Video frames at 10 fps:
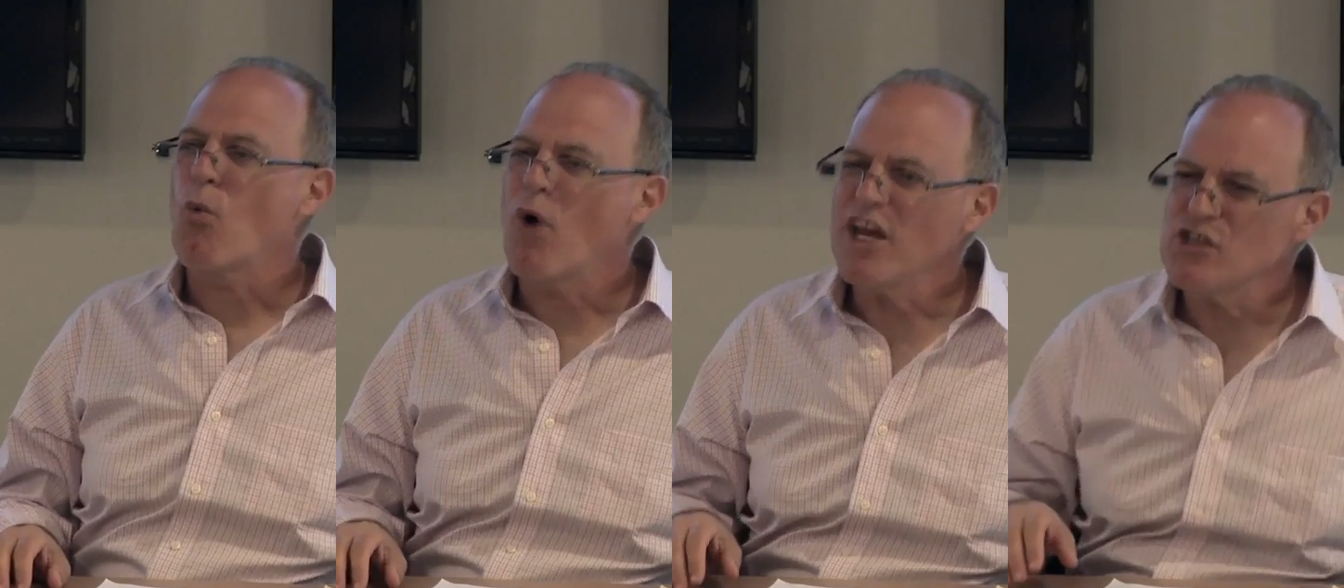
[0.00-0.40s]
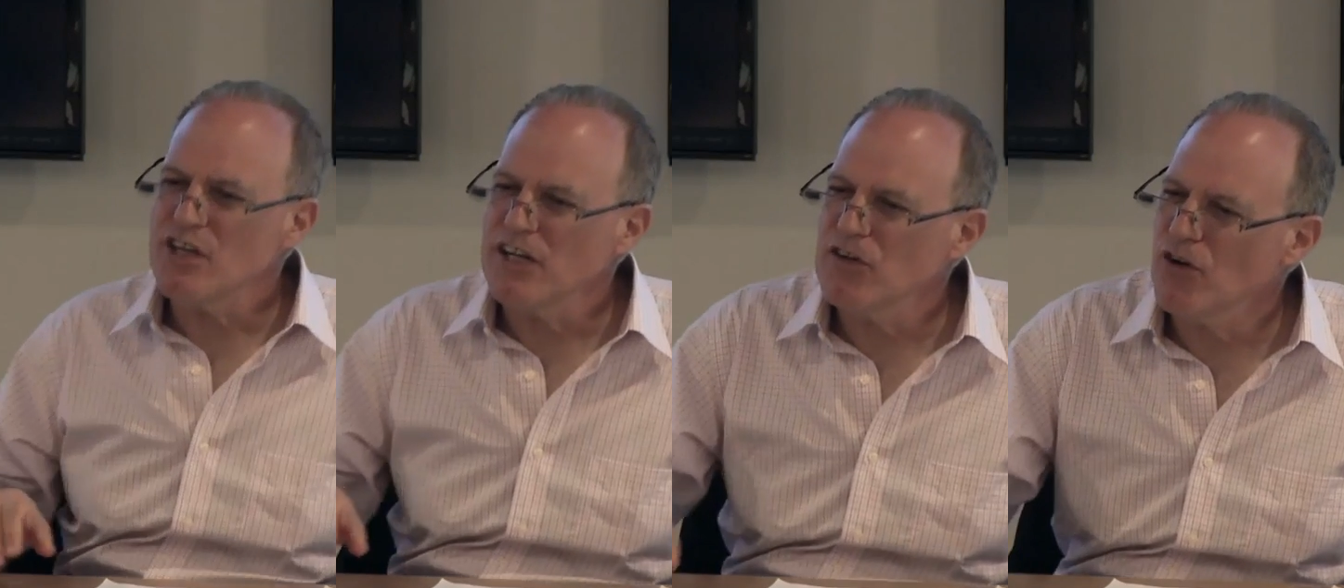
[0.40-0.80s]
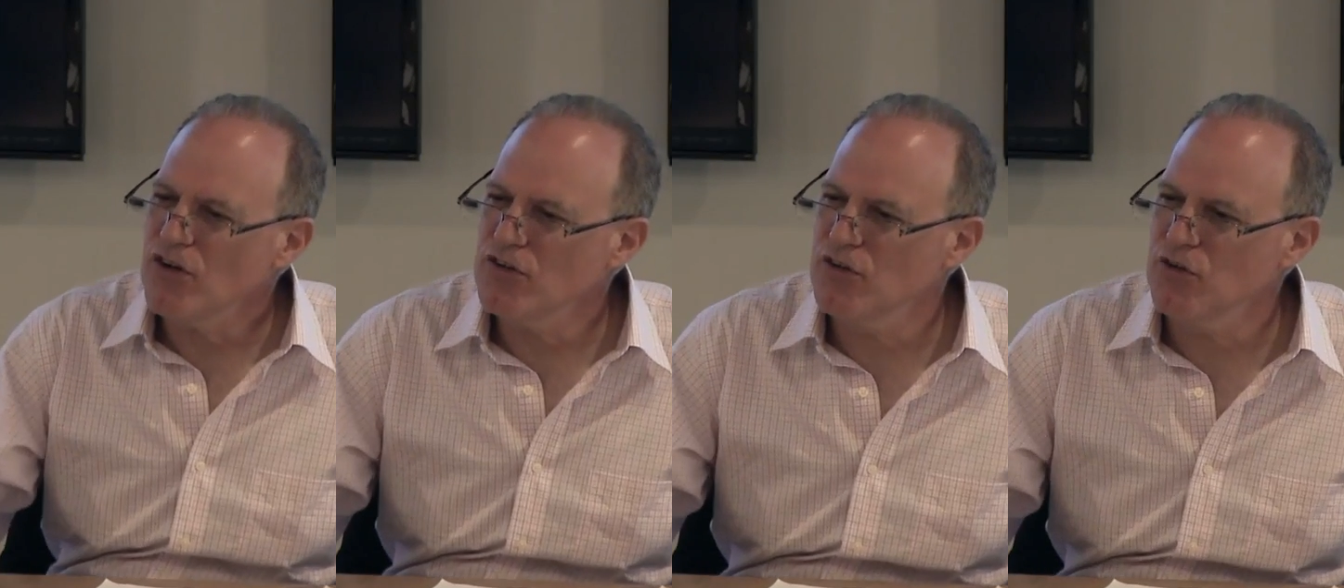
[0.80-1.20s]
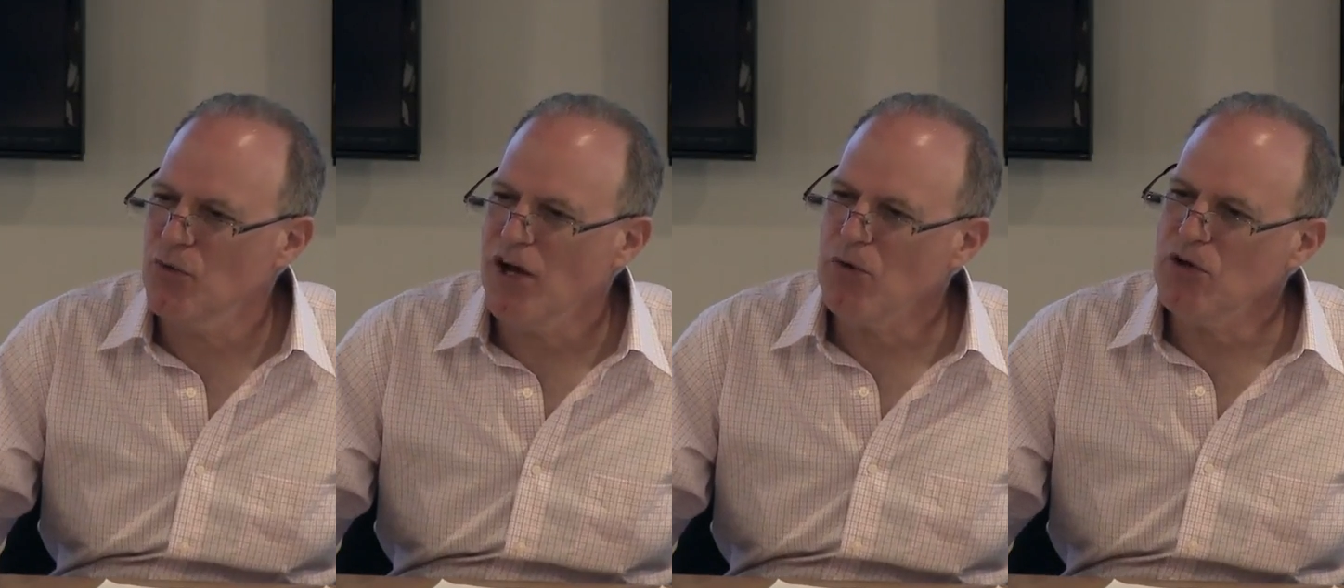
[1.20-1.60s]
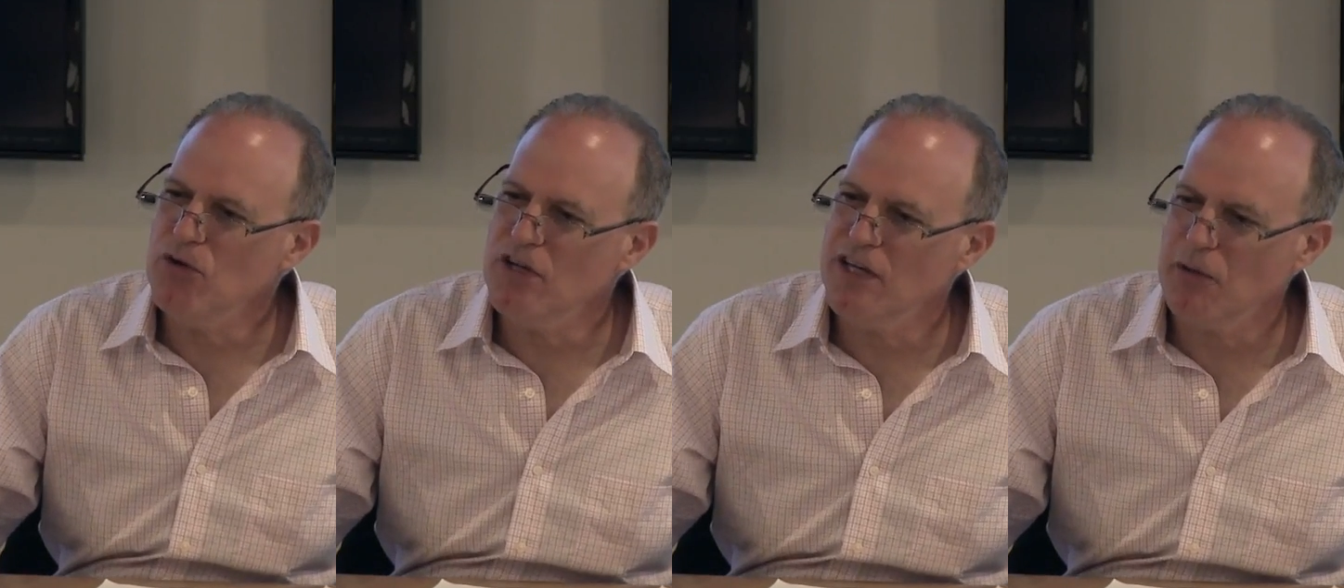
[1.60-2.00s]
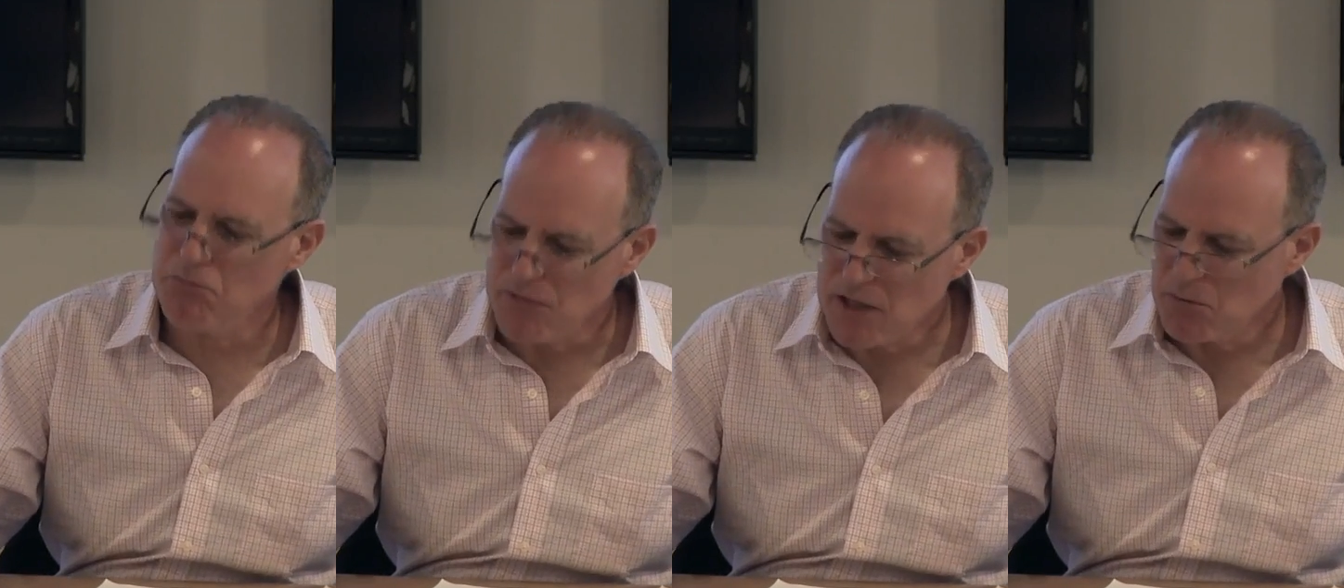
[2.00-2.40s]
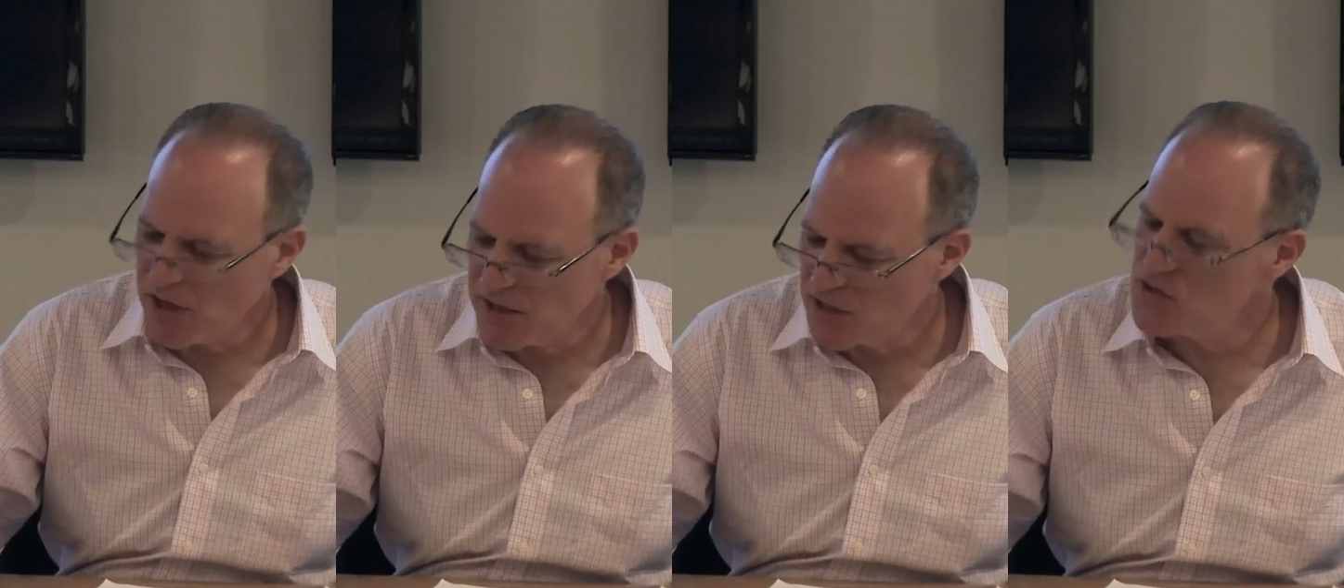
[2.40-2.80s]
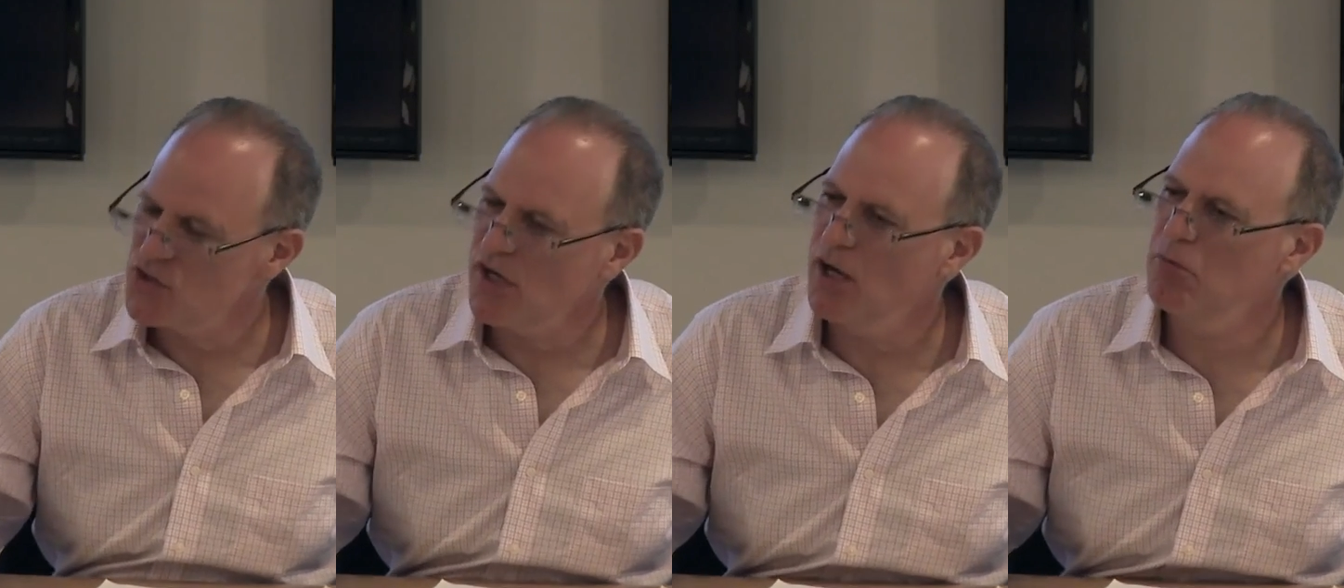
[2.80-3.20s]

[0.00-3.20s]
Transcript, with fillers: why should I talk to you? How are you going to get me my next job?